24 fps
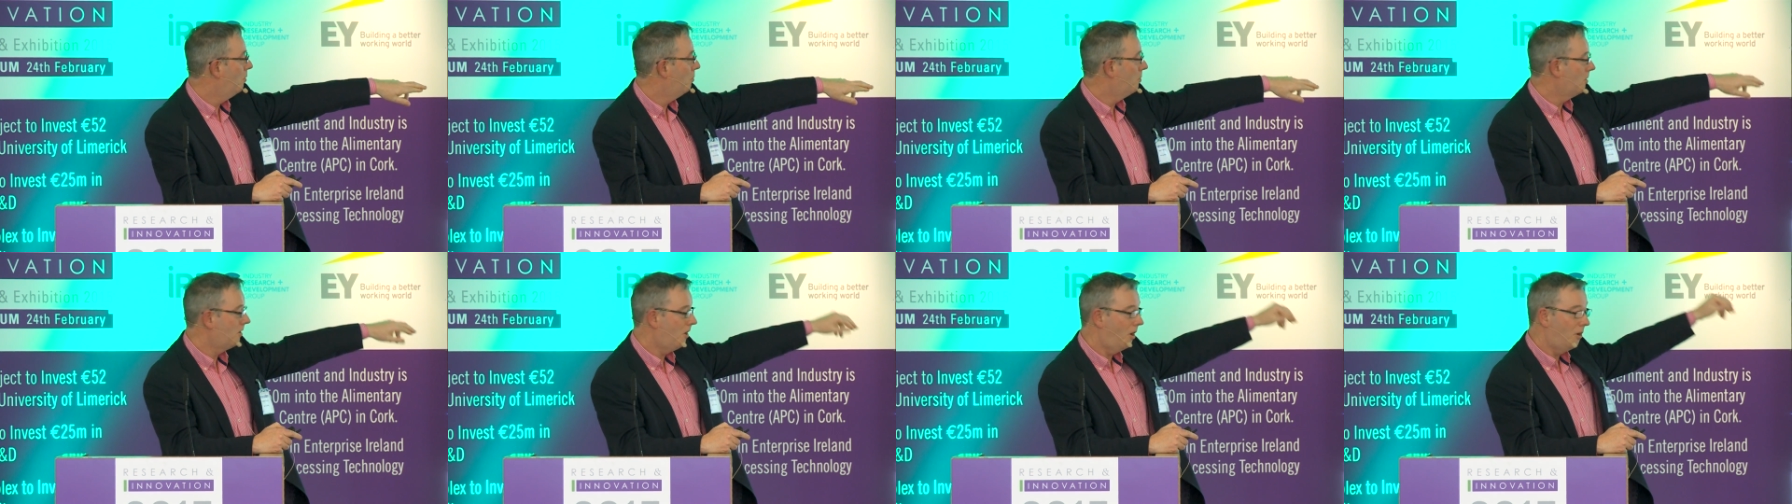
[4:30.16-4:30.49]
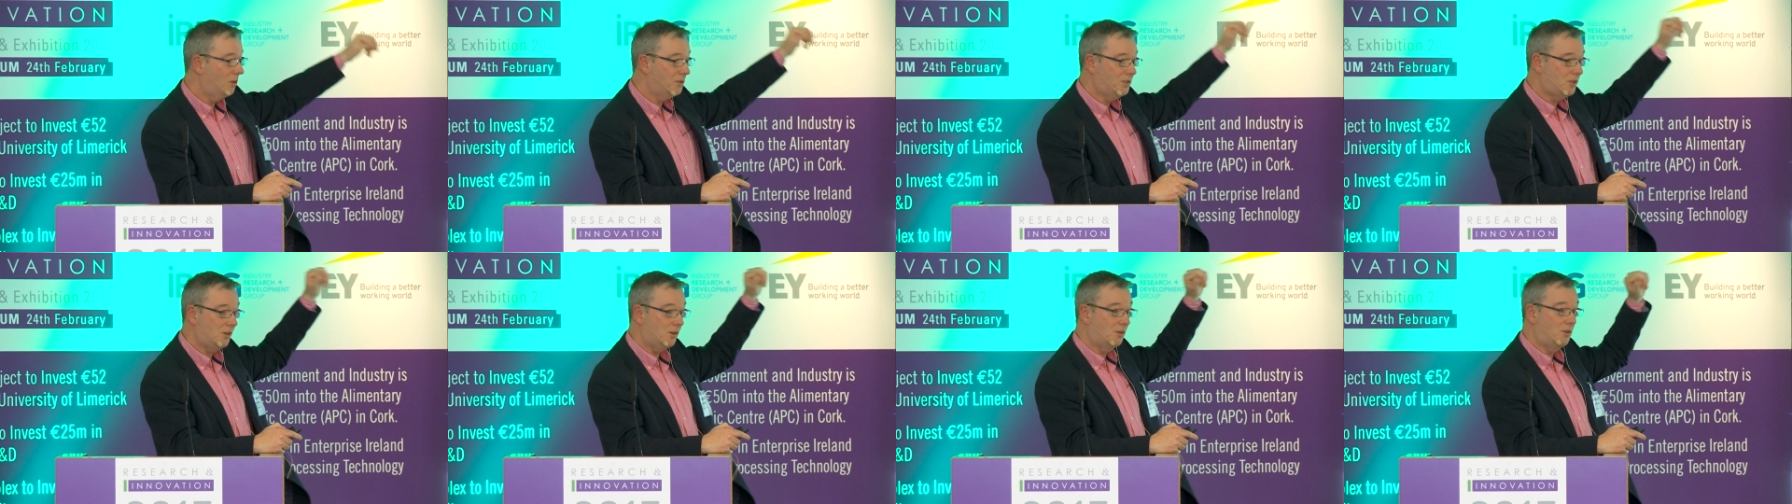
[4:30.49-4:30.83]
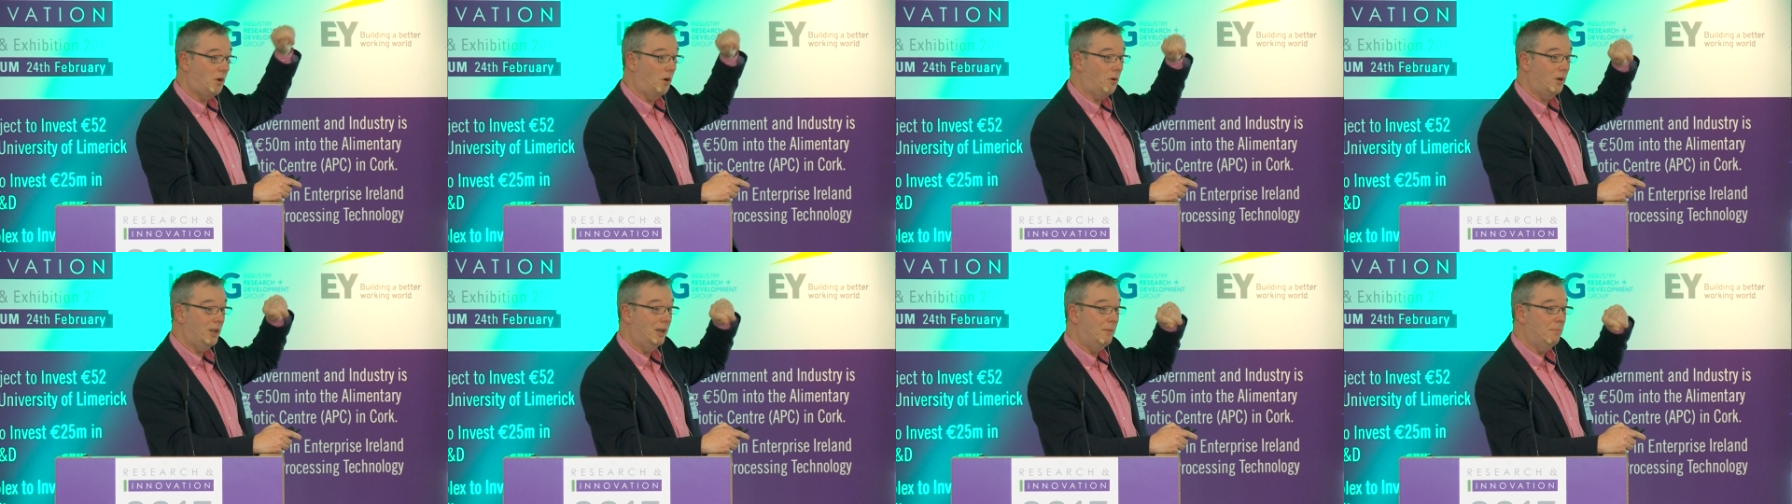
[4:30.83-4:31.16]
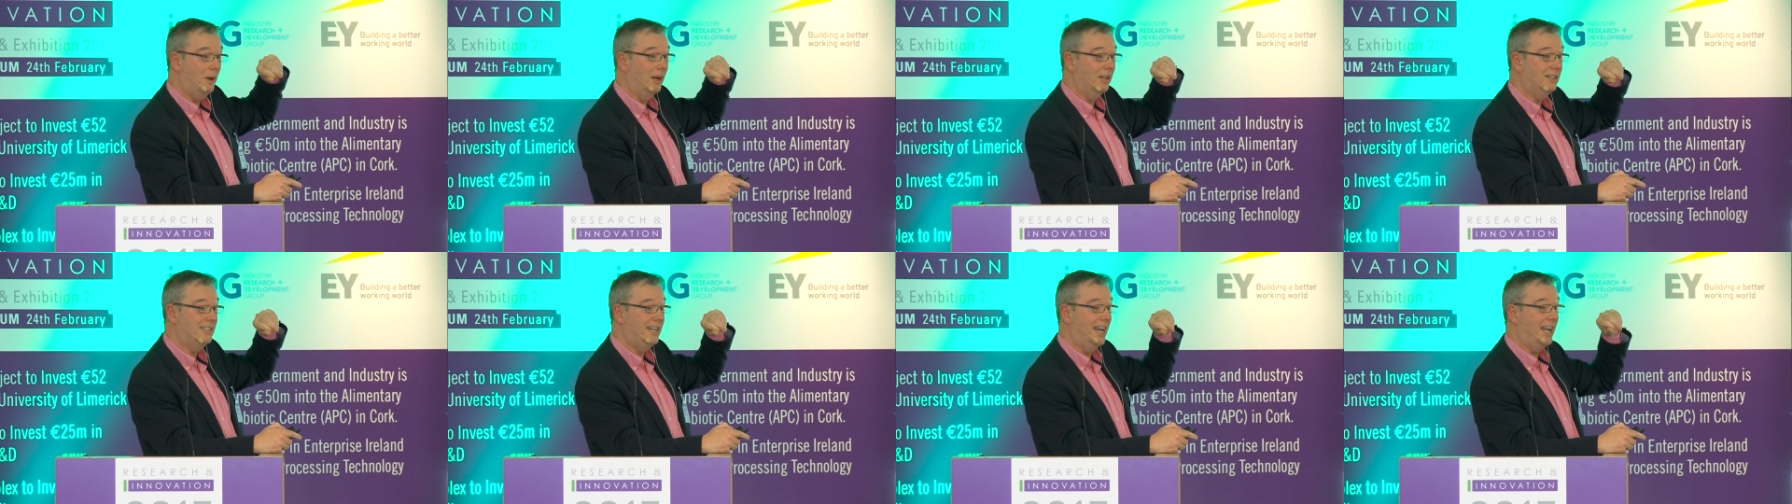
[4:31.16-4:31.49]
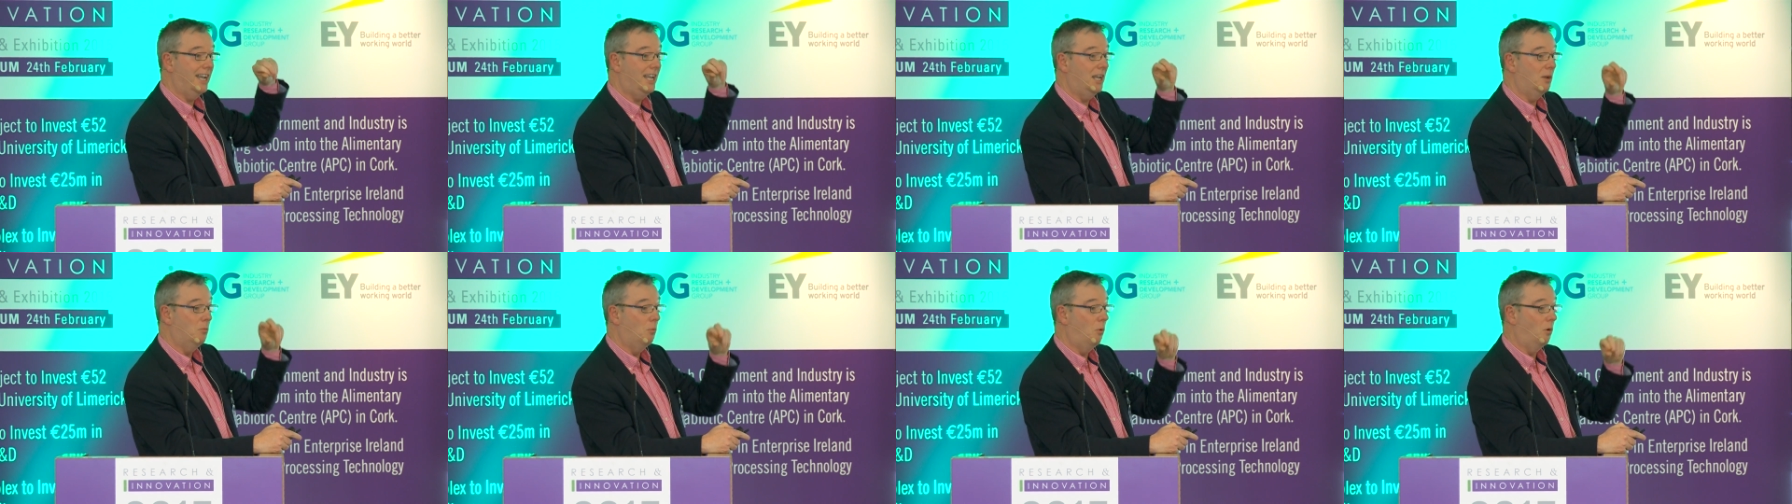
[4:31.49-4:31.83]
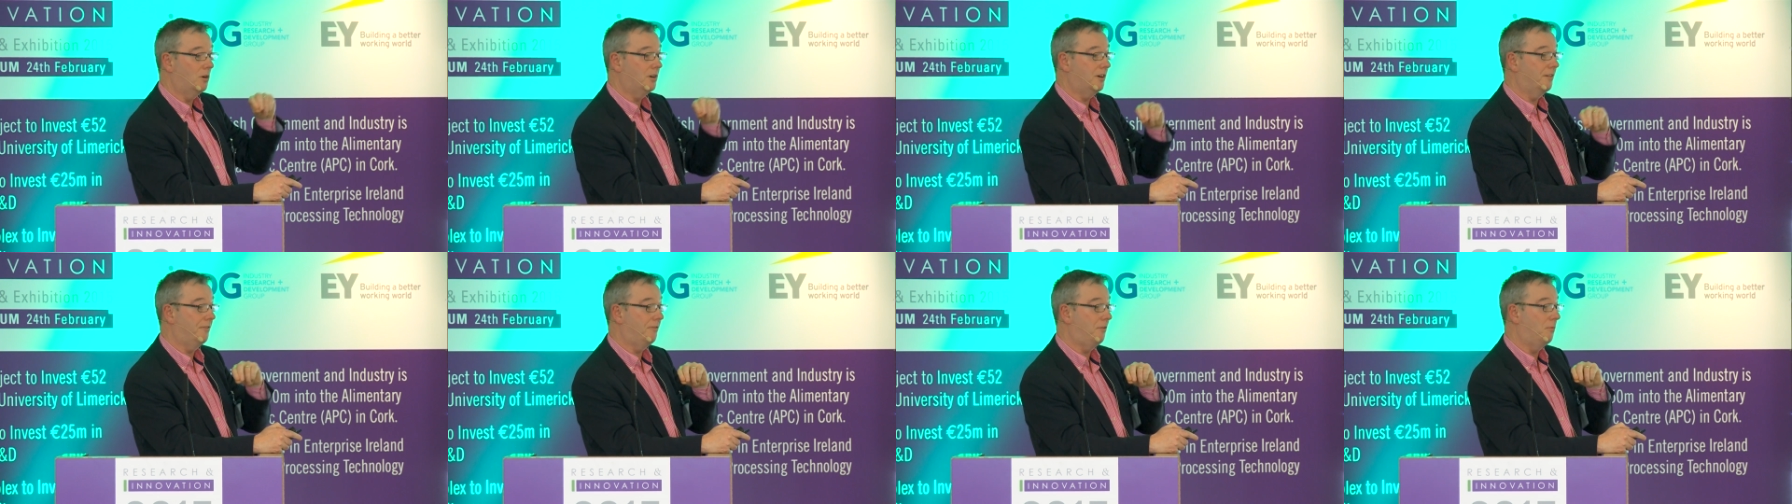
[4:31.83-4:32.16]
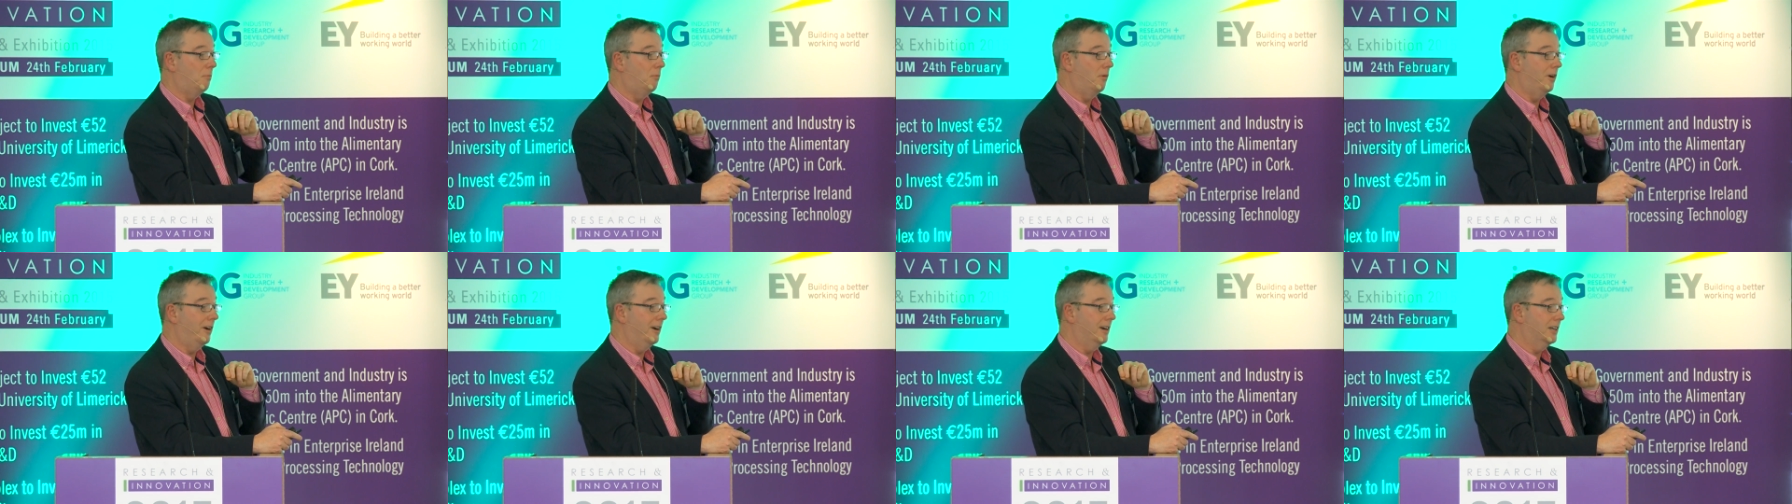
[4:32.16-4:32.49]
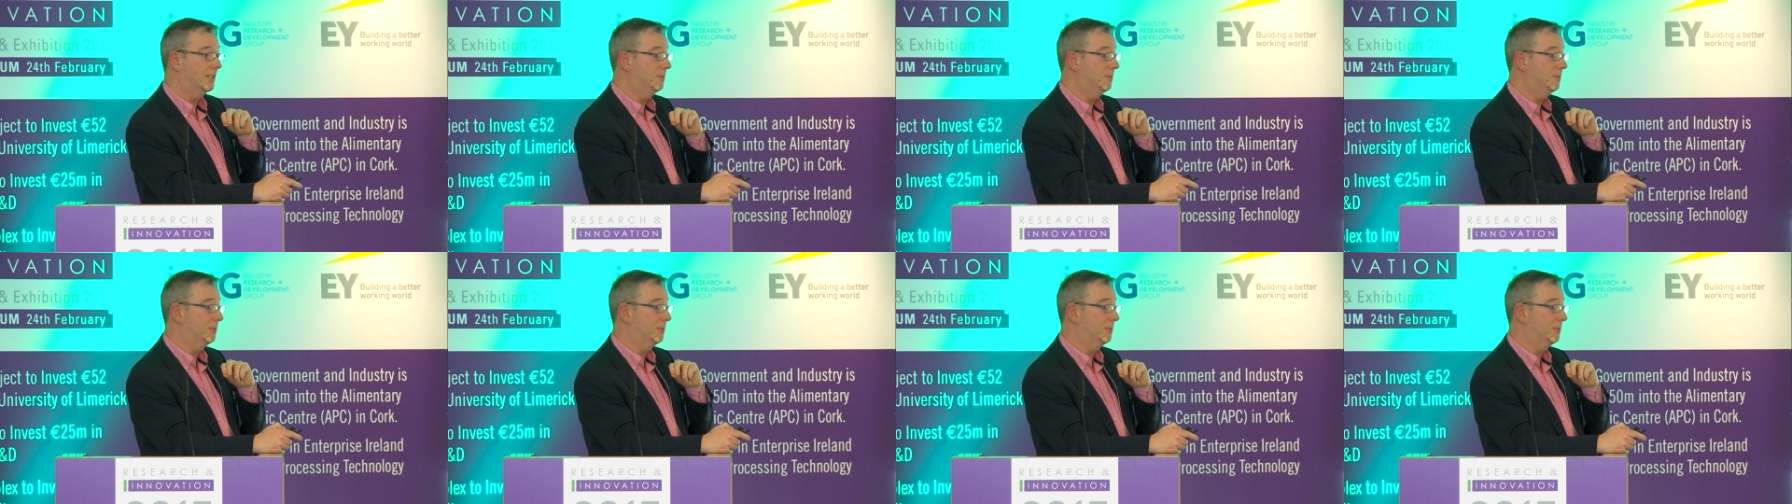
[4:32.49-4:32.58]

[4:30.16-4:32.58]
we're also talking about taking water from where